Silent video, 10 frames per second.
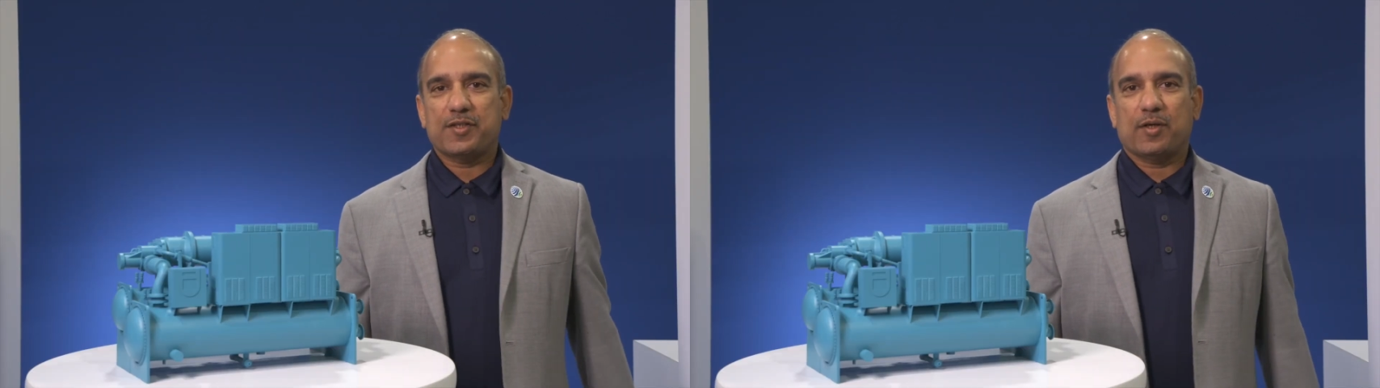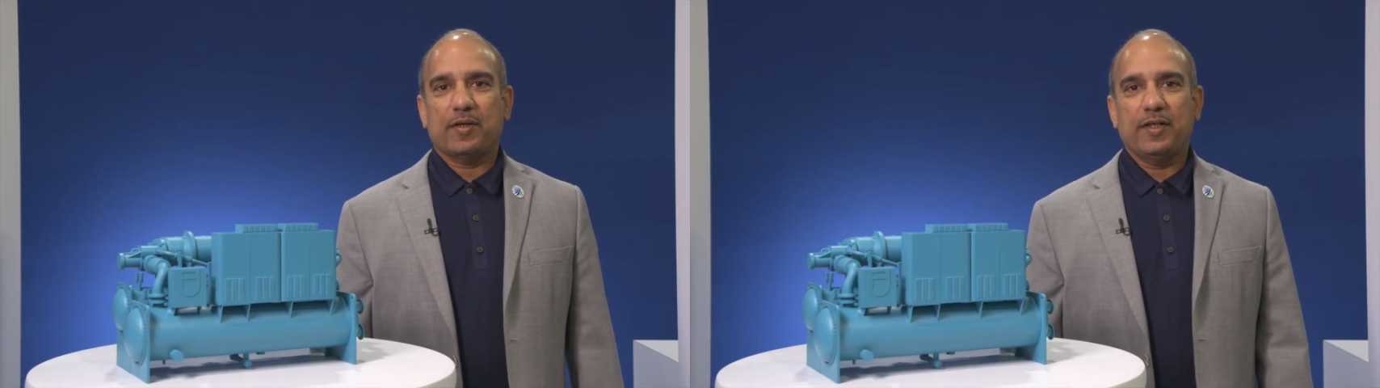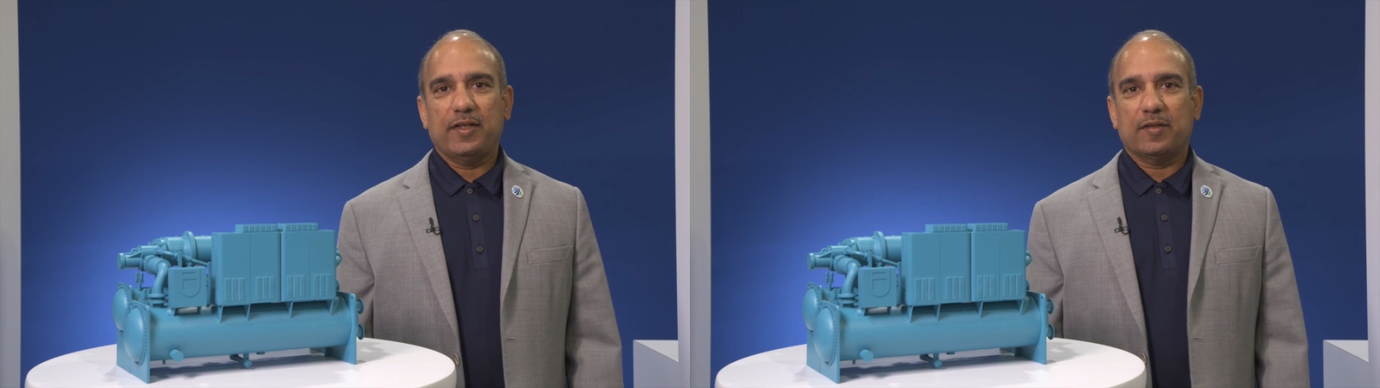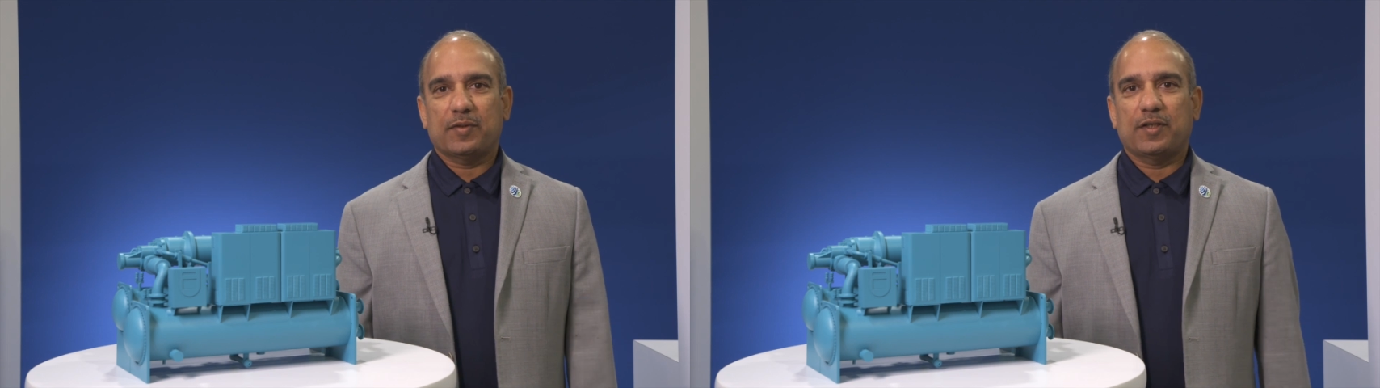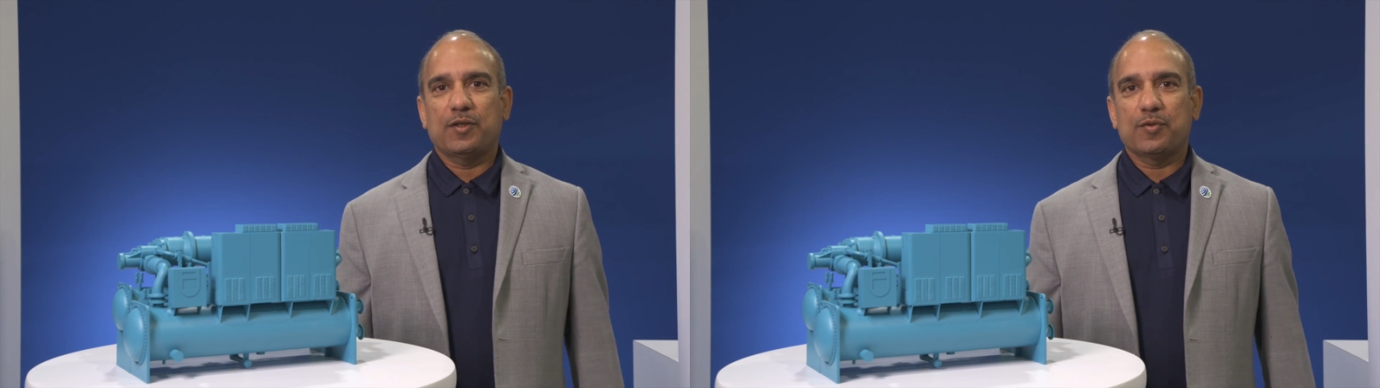your heating with
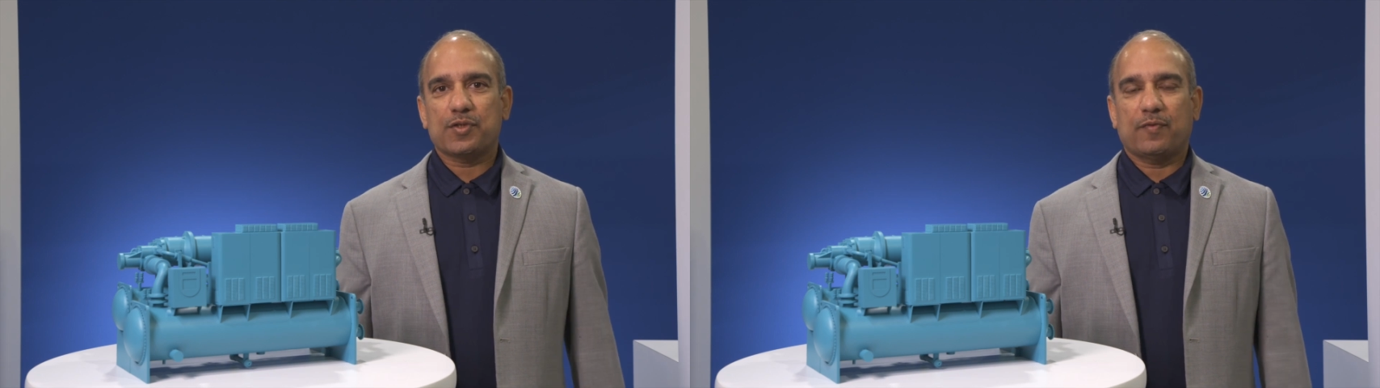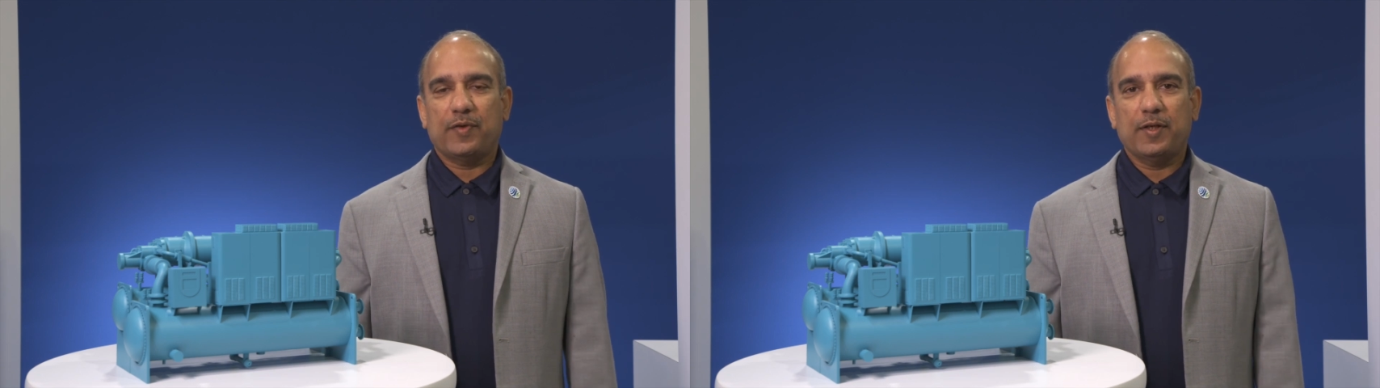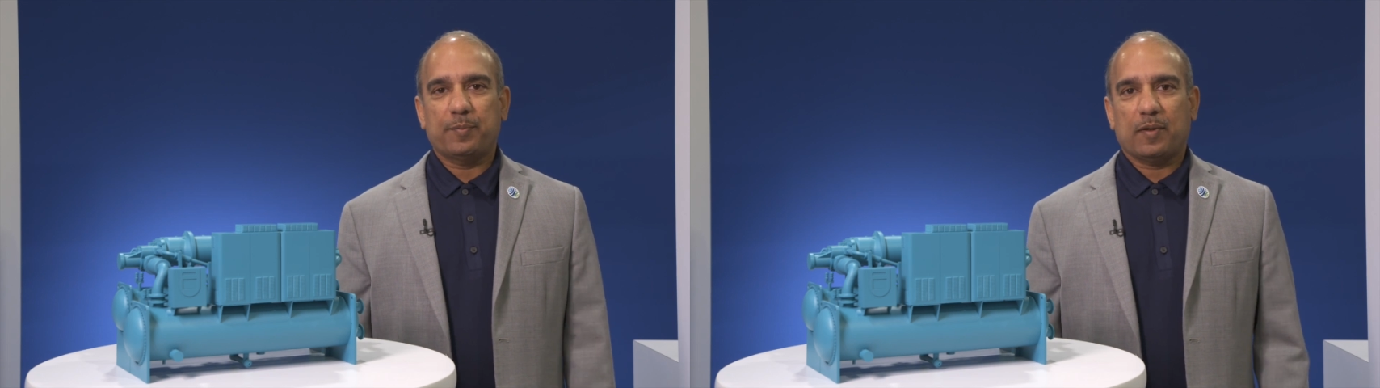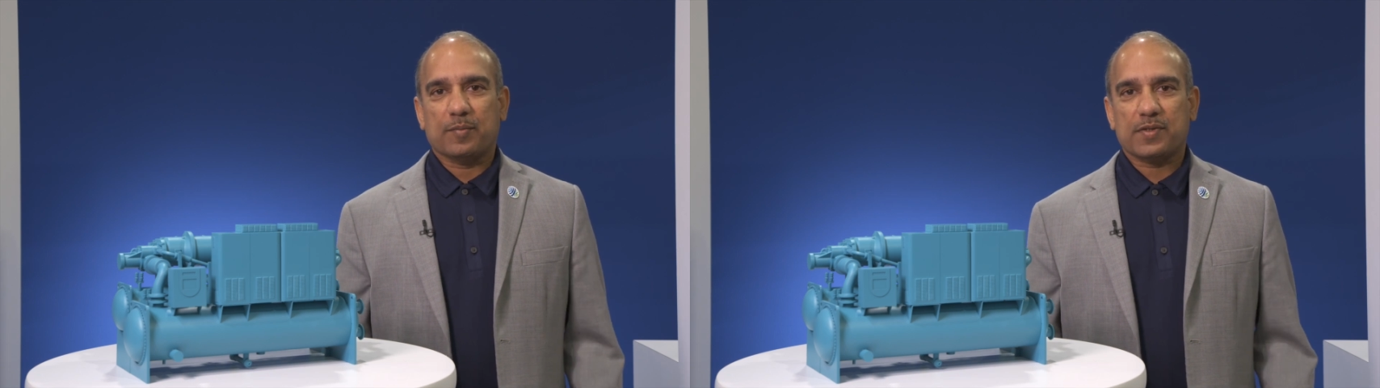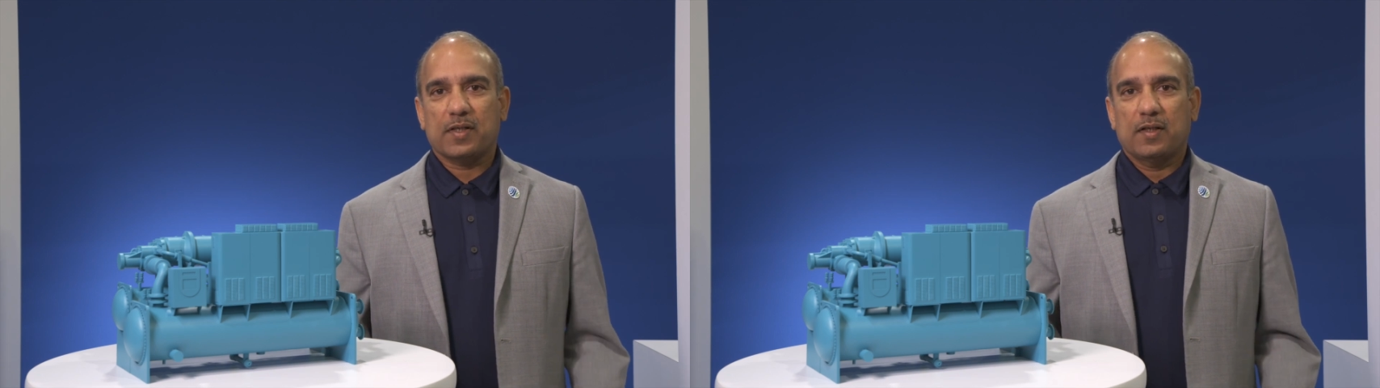the use of heat
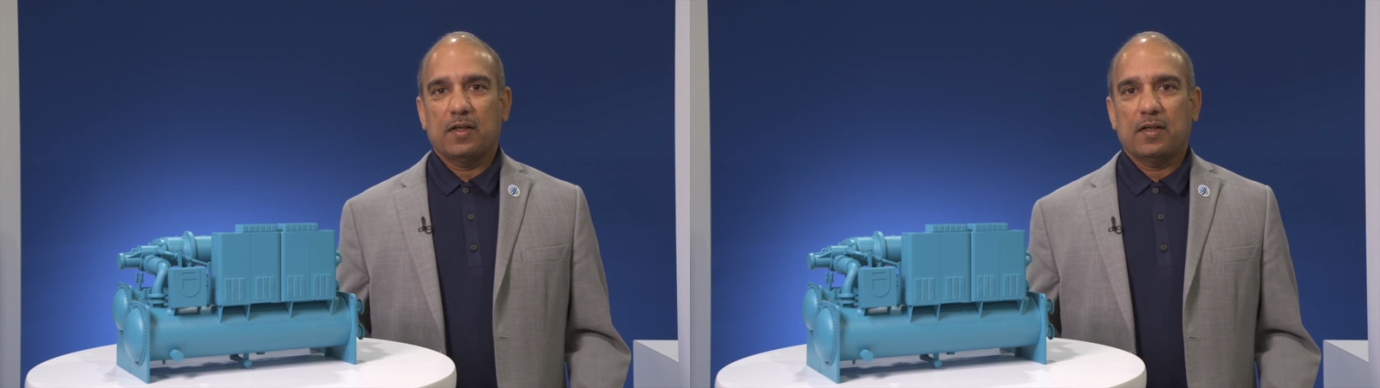pumps.